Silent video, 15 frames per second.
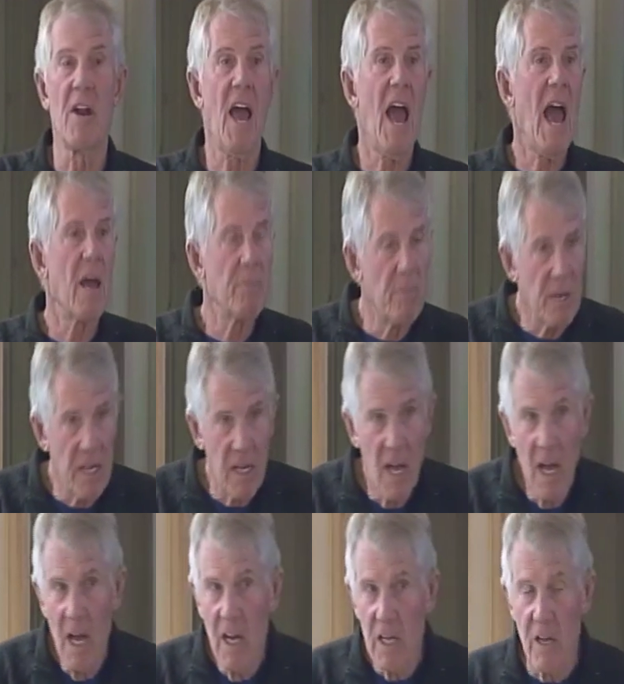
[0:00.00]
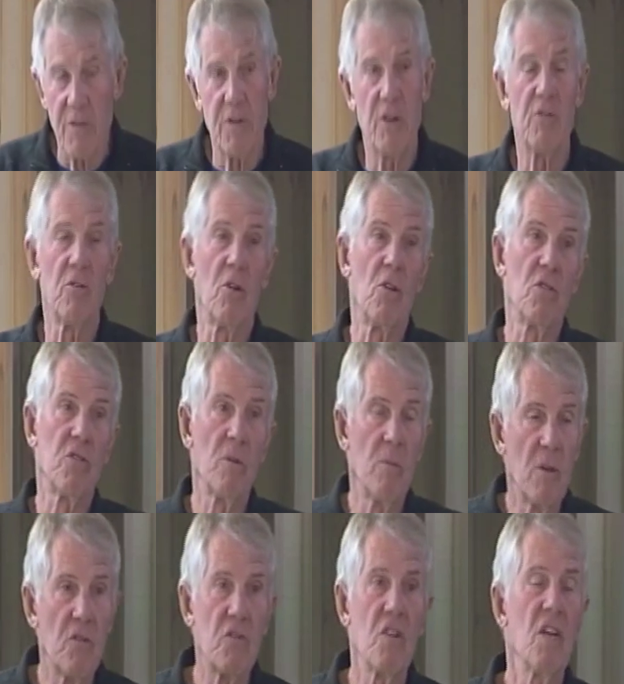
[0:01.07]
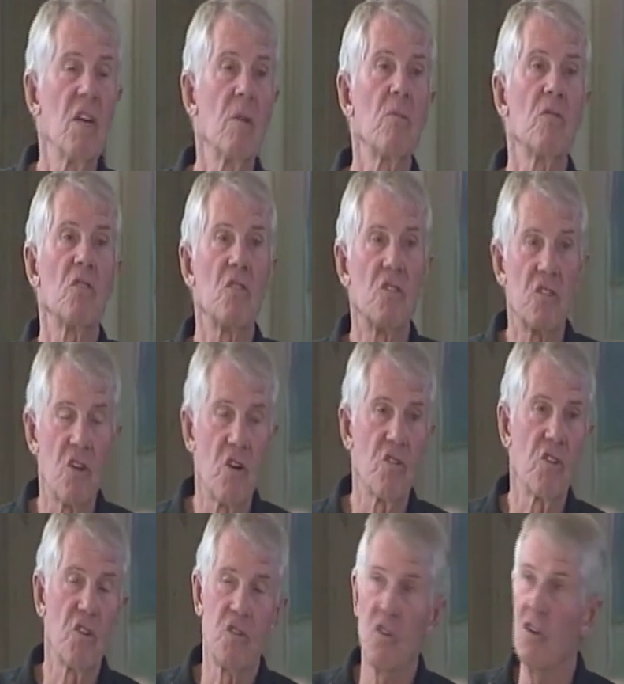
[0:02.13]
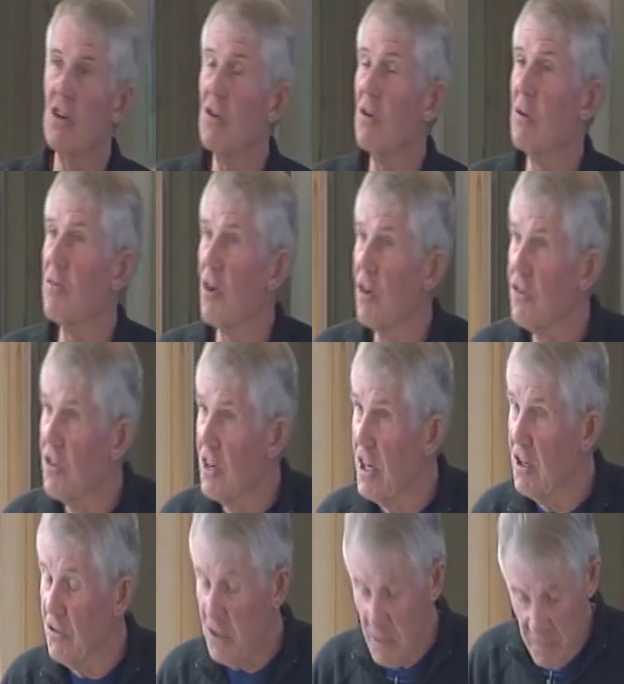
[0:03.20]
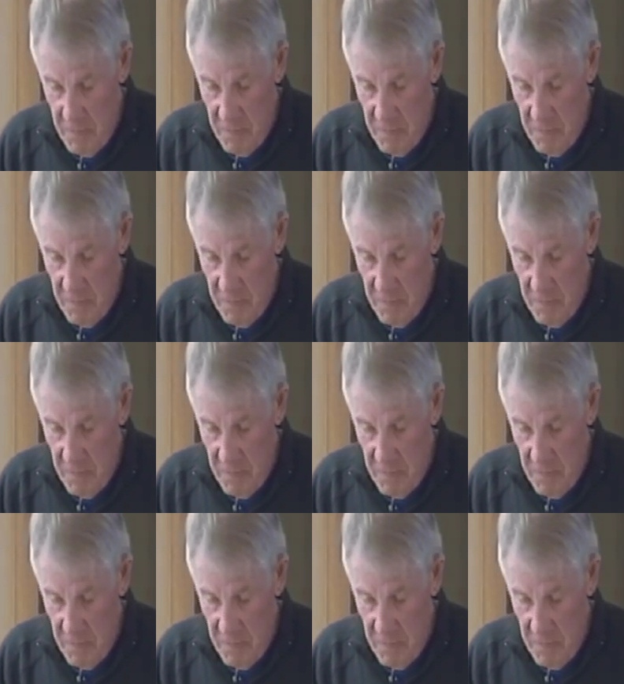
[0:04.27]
It had big cathedrals and museums and churches and universities,